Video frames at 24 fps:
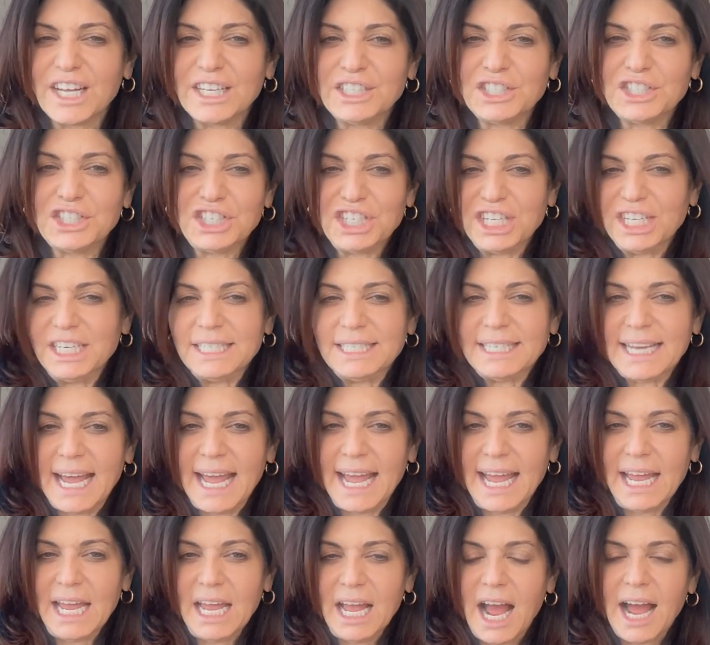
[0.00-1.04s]
fun cheat
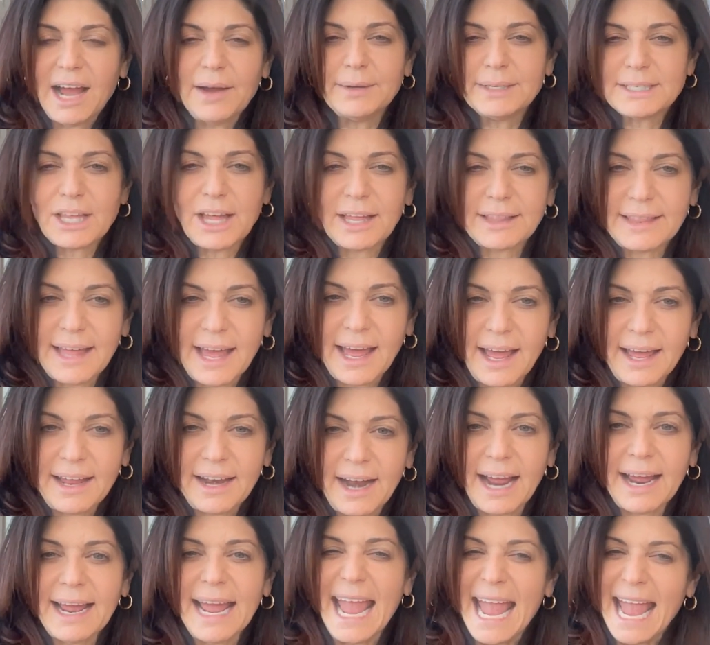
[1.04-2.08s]
day. I always thought that.
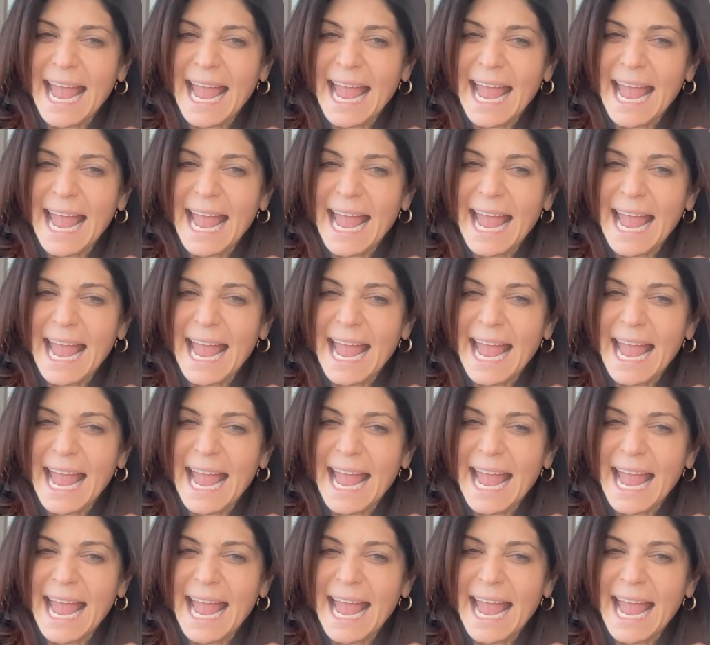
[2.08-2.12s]
I